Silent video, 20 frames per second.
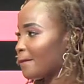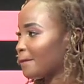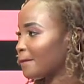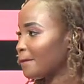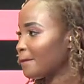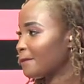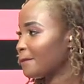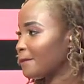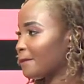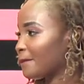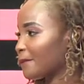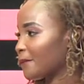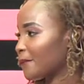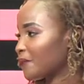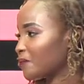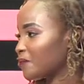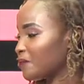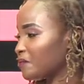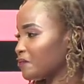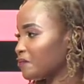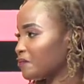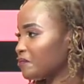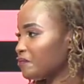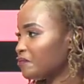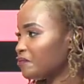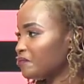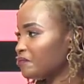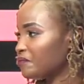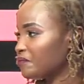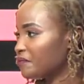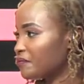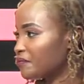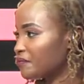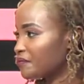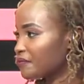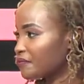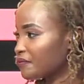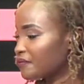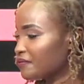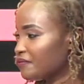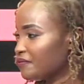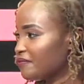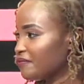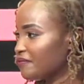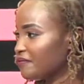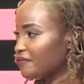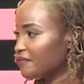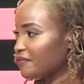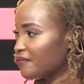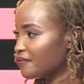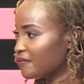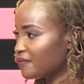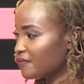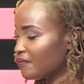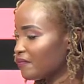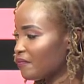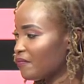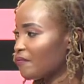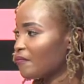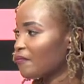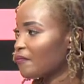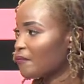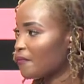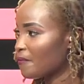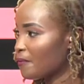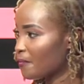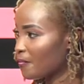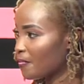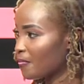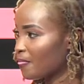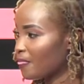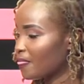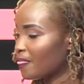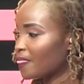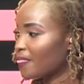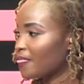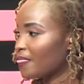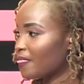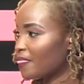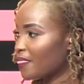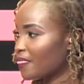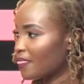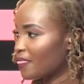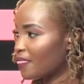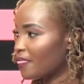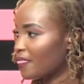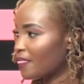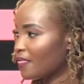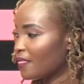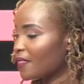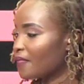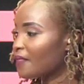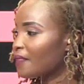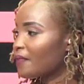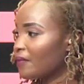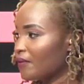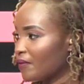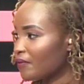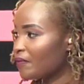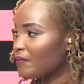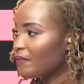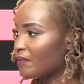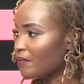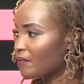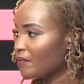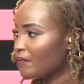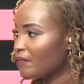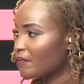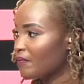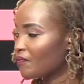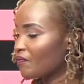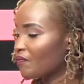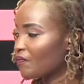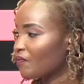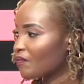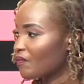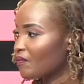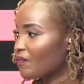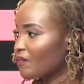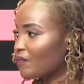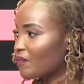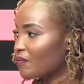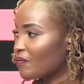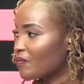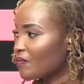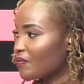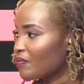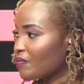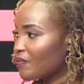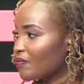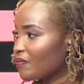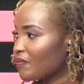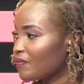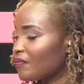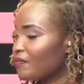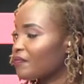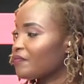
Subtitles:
The person shown says nothing.